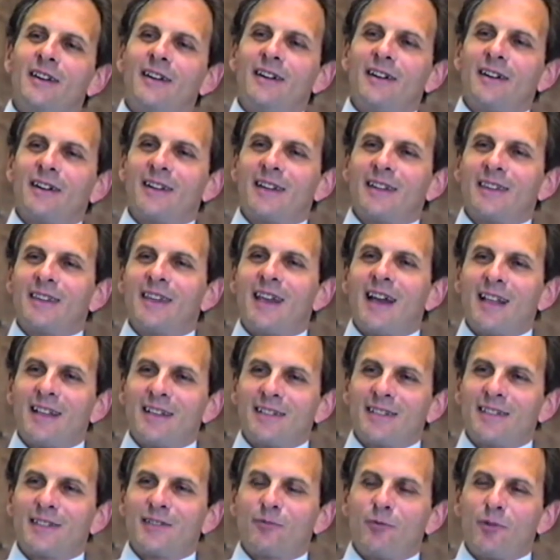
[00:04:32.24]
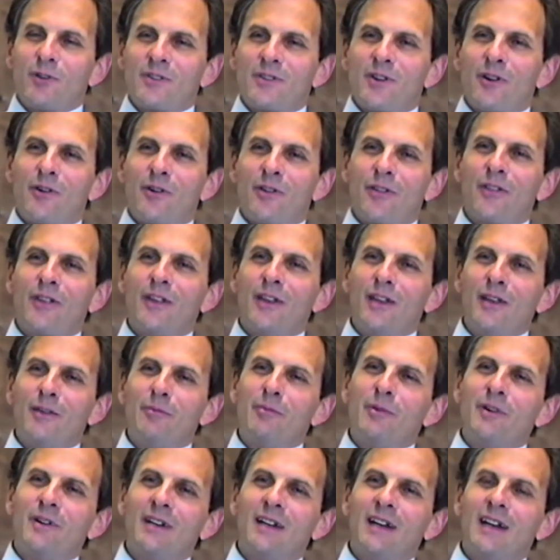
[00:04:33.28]
catalysis was our
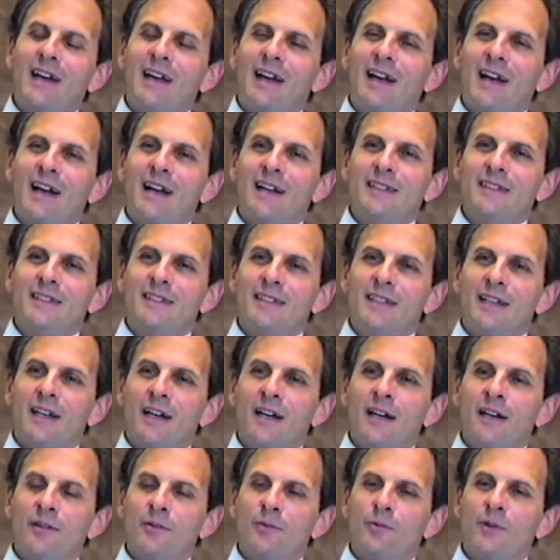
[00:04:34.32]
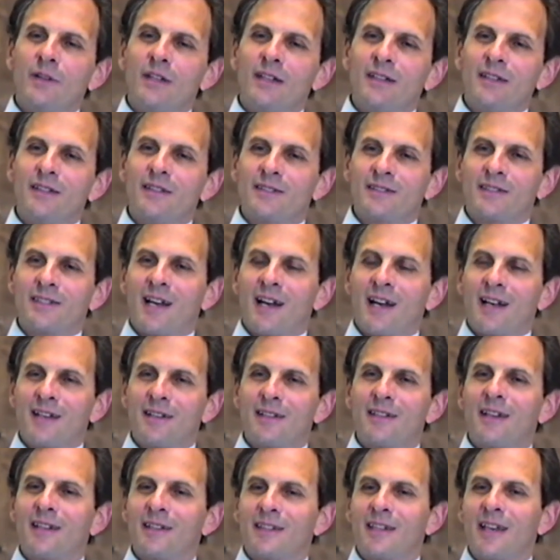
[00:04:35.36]
theme, and we
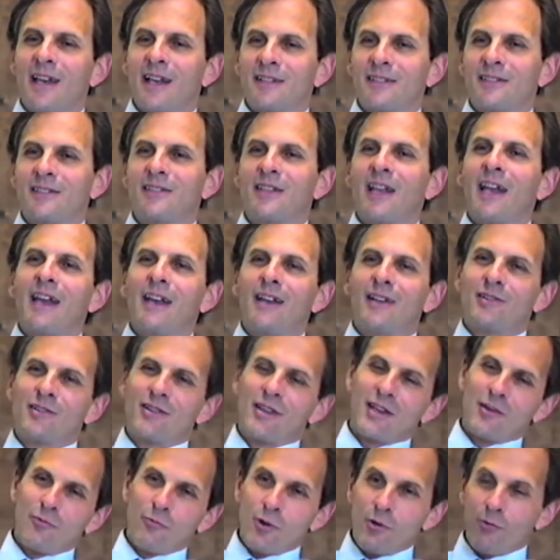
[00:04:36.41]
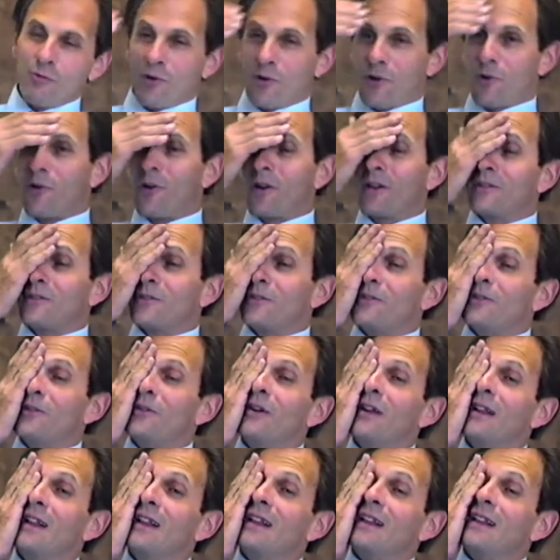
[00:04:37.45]
decided at that stage that we were going
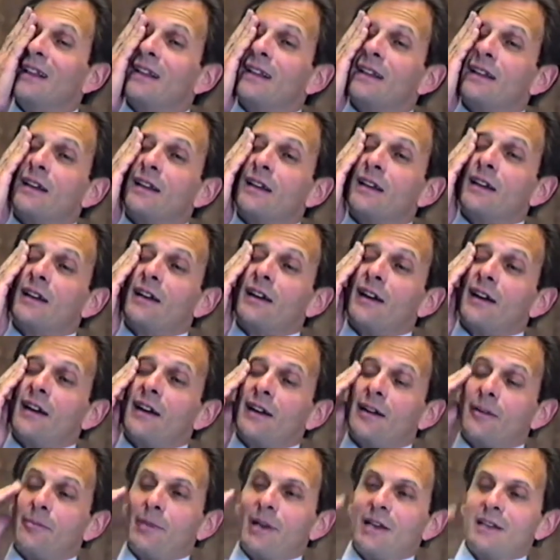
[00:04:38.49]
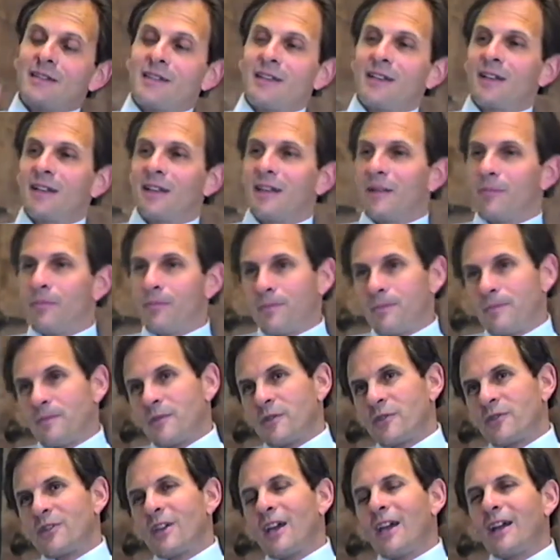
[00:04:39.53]
to basically
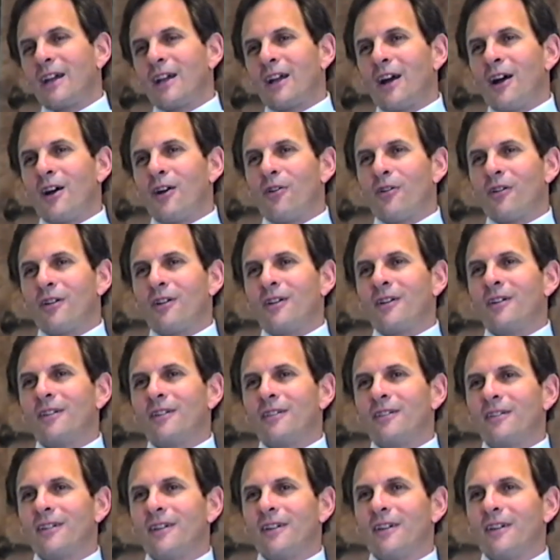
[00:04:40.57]
stake our